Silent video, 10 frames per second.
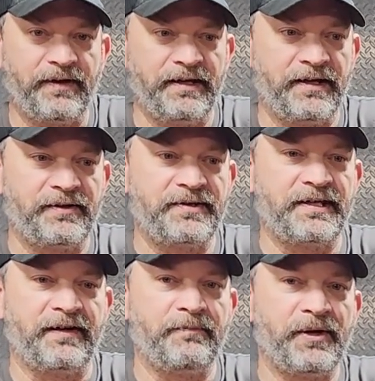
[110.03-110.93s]
another
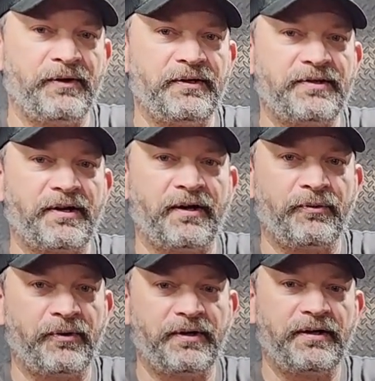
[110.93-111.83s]
set of motors on
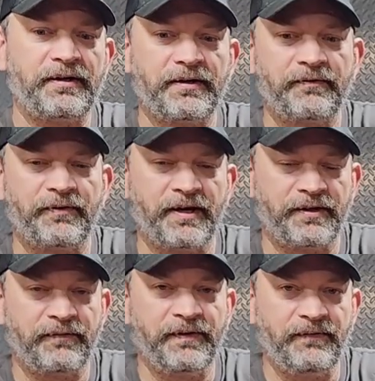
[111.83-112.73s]
order for
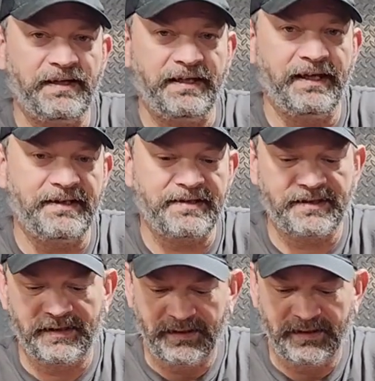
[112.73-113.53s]
another 50 kits.